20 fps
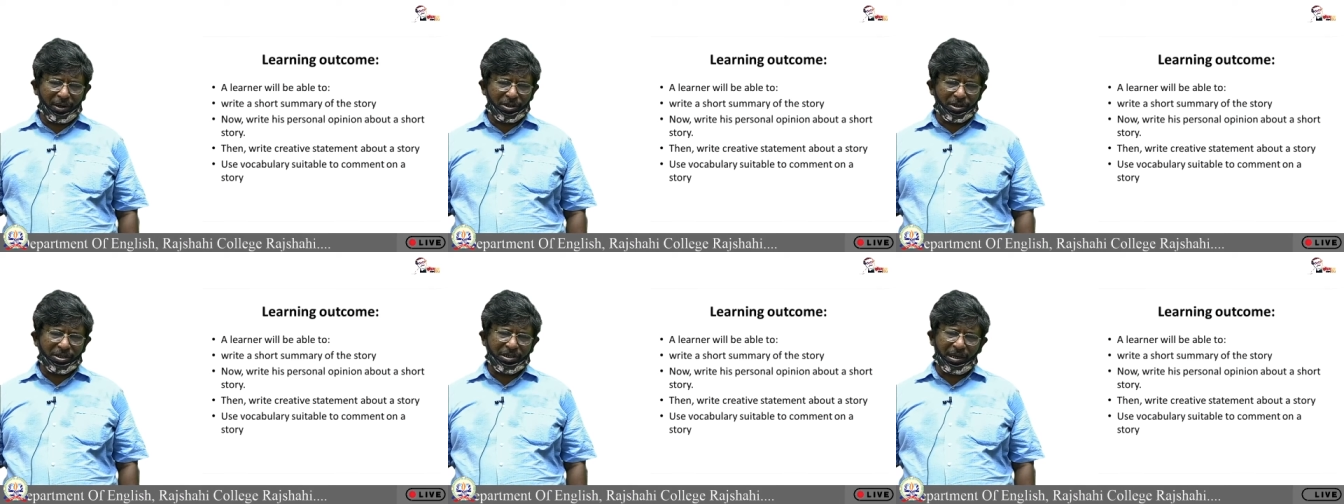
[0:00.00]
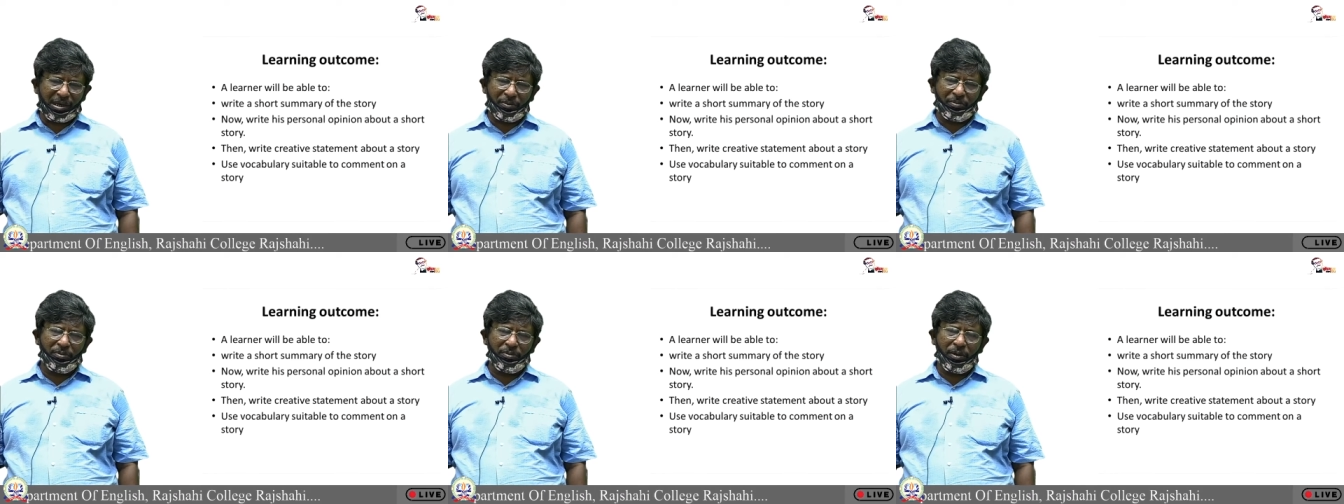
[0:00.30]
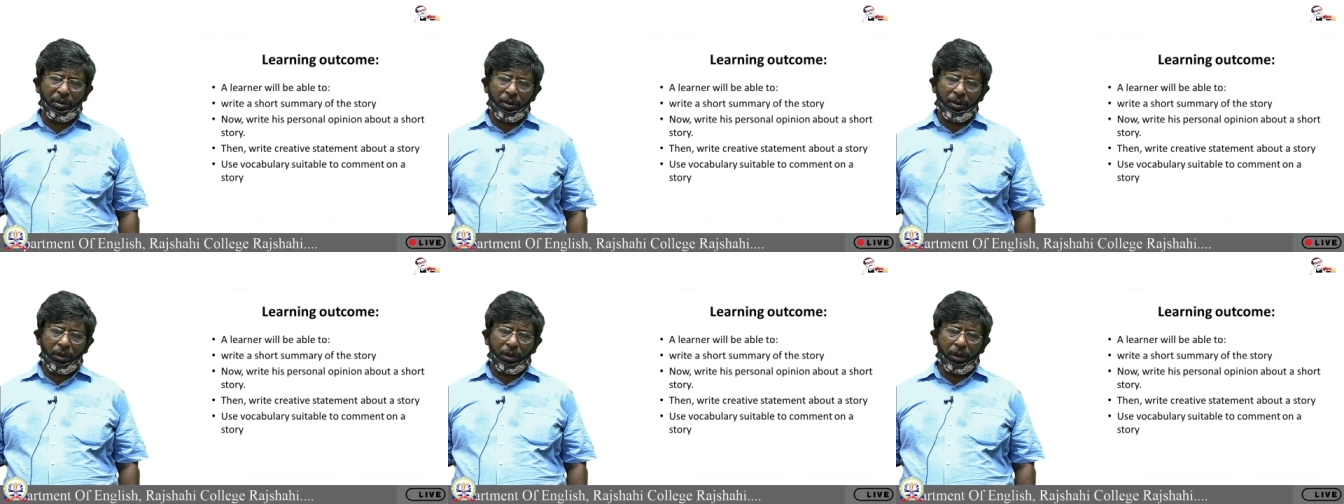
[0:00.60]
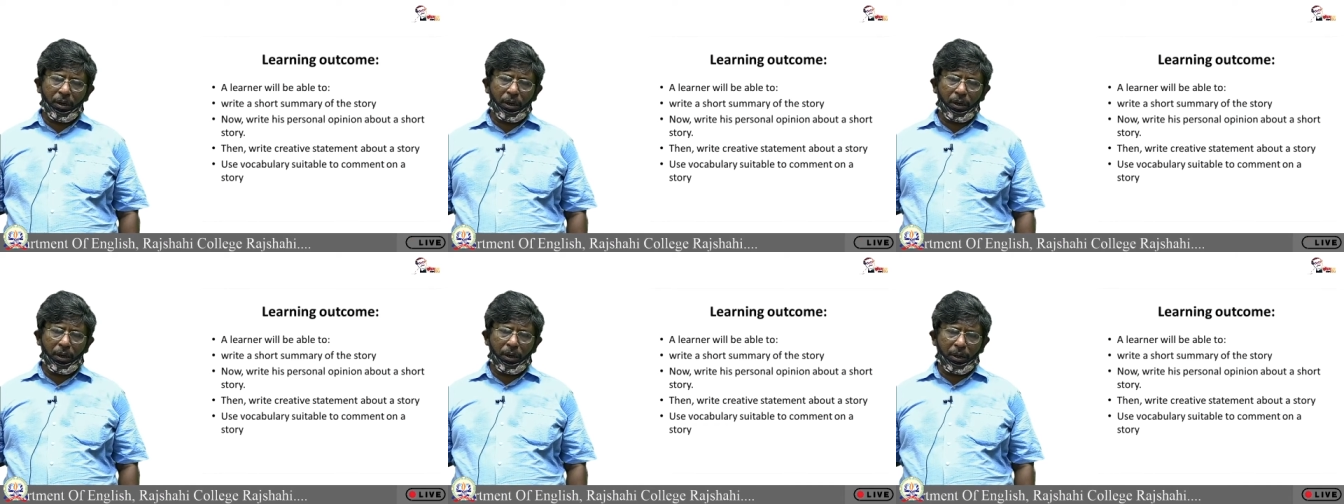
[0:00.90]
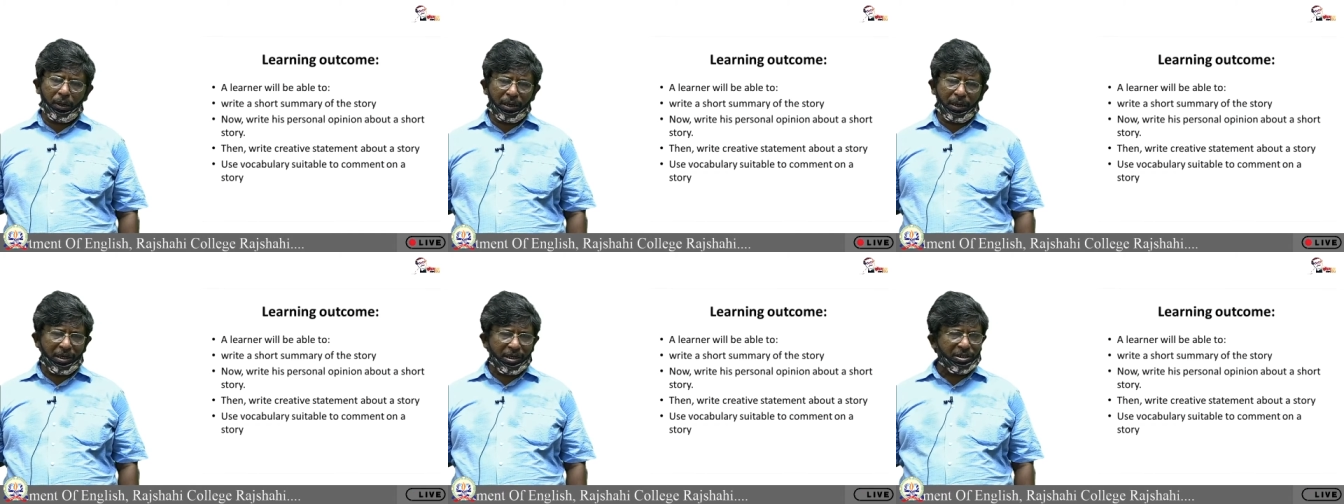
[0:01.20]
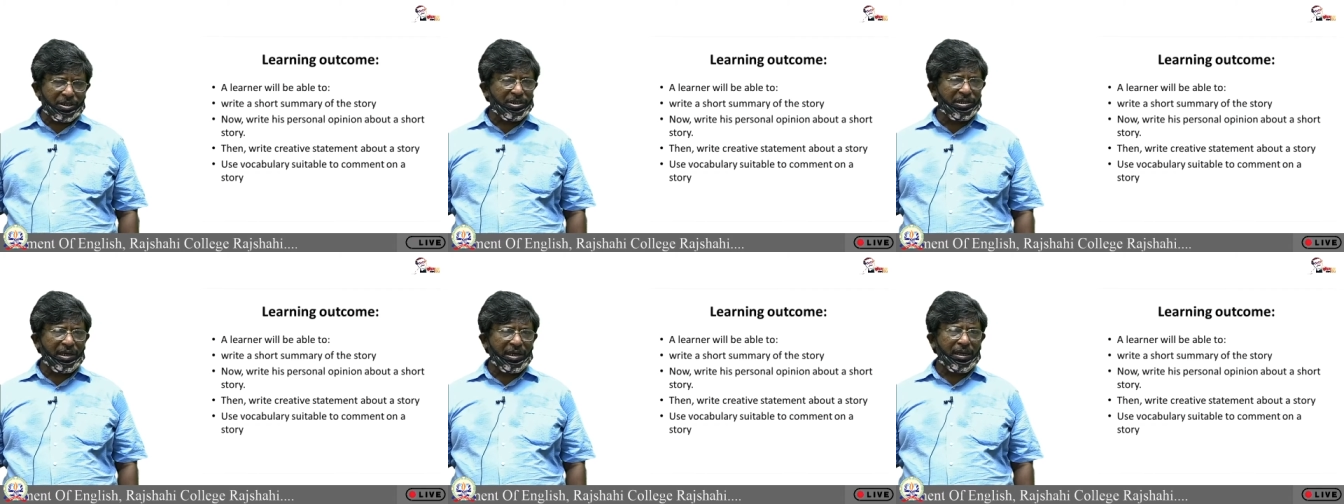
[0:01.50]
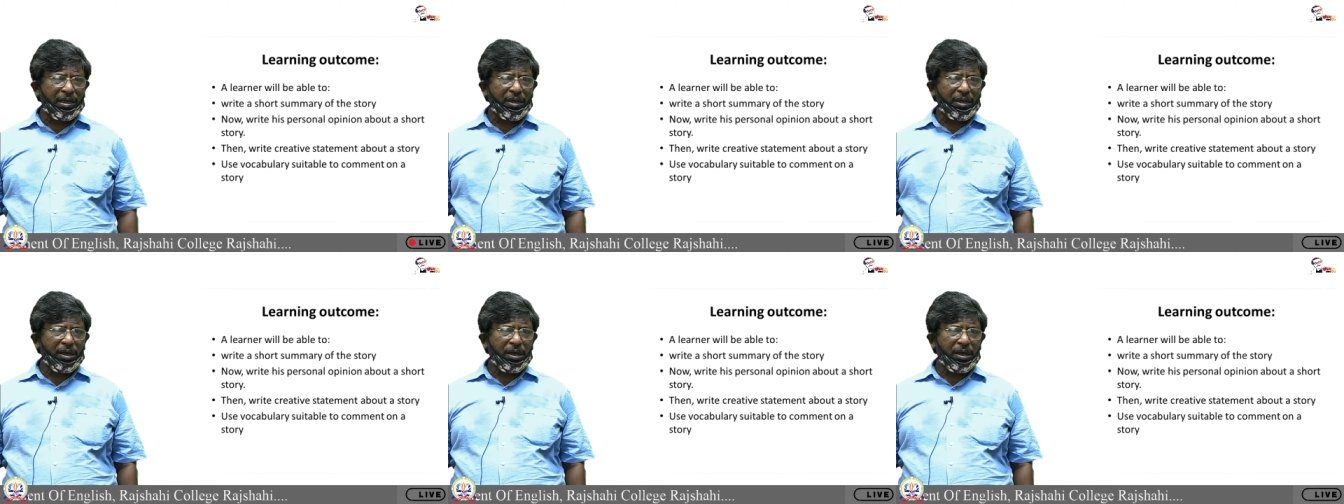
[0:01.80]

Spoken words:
some essay,